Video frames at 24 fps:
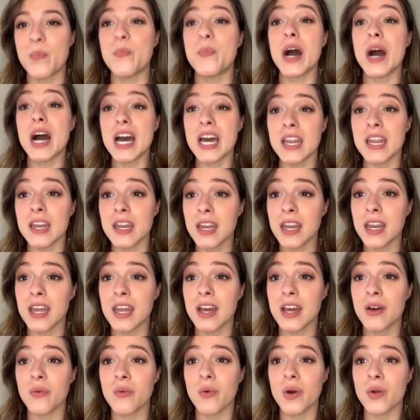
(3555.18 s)
But
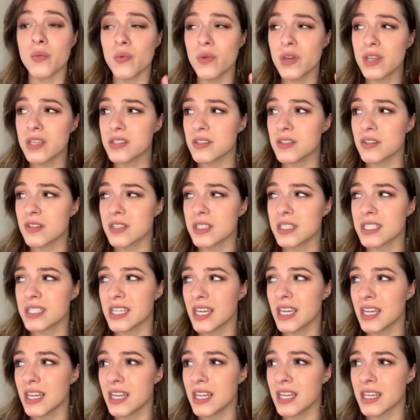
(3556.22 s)
when we started
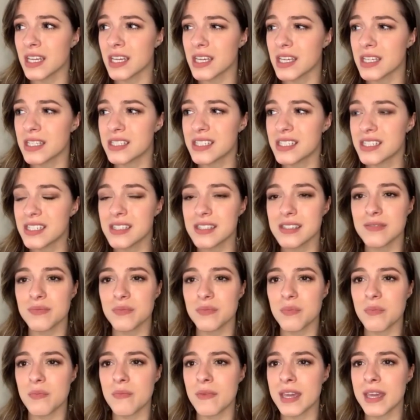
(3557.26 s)
dating, it just
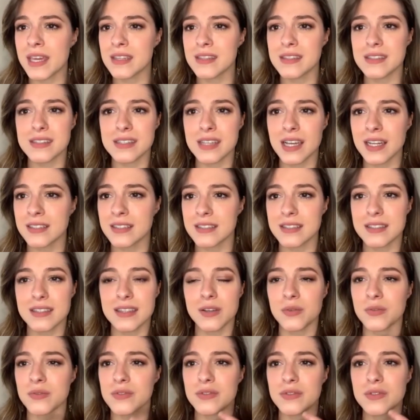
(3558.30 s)
made sense.
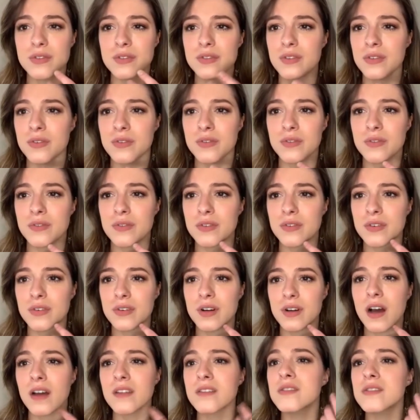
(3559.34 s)
There was, you know,
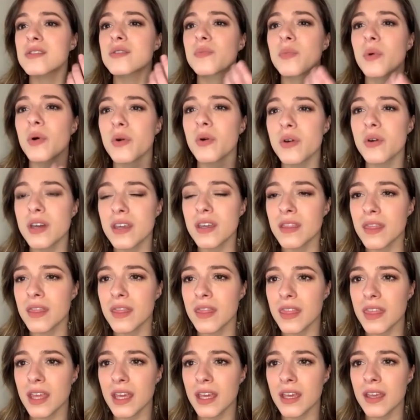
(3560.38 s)
unspoken
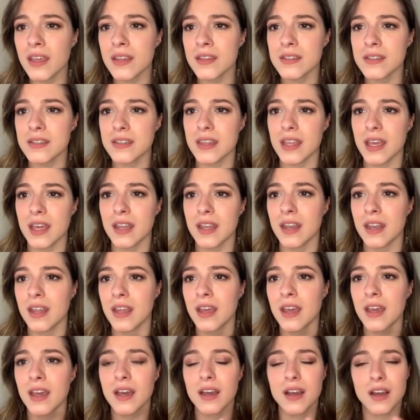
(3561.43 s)
things that
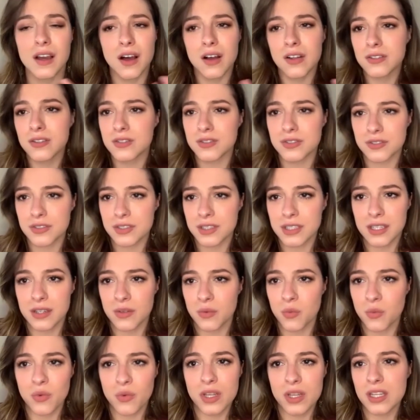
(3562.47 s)
culturally
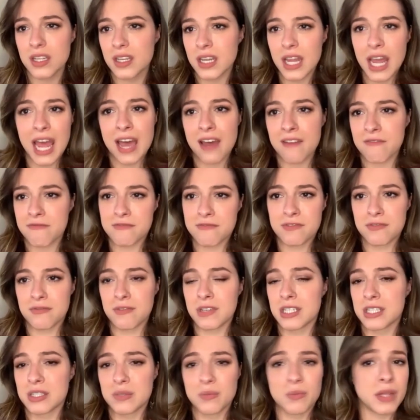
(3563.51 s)
we didn't have to
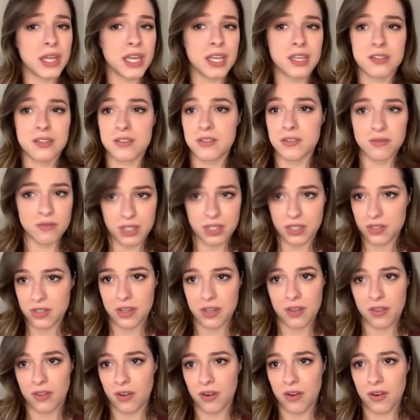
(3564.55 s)
explain to each
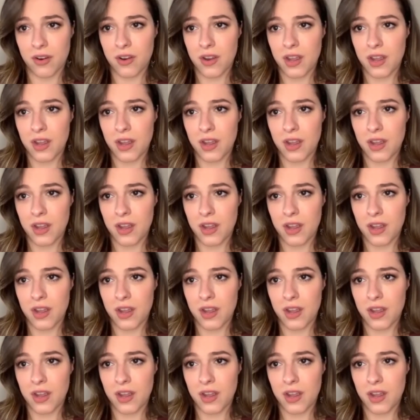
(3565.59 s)
other.